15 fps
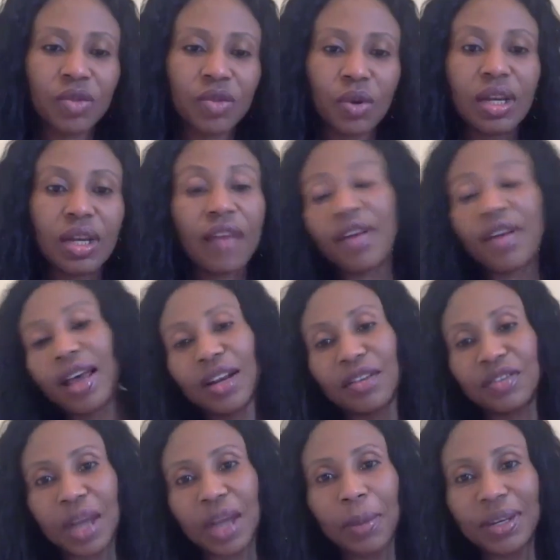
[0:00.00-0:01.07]
one. Never heard
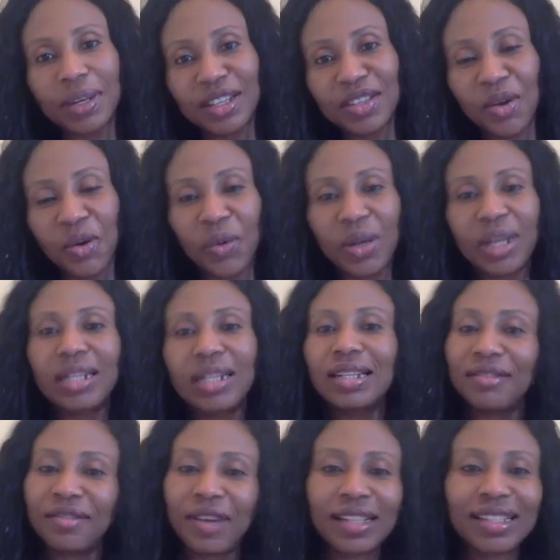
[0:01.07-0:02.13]
of Japanese knotweed.
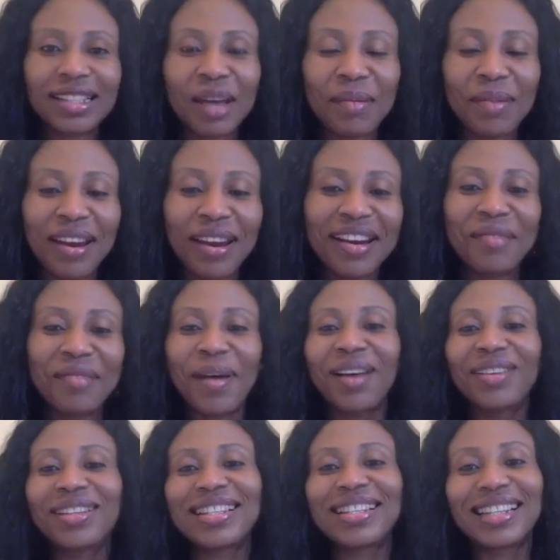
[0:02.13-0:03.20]
First time hearing
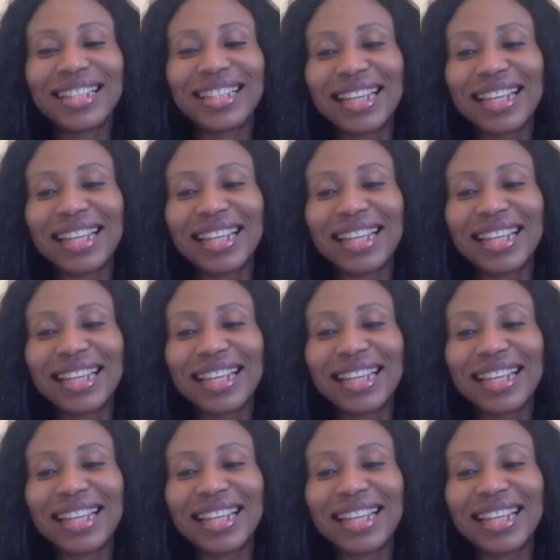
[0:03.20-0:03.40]
about it.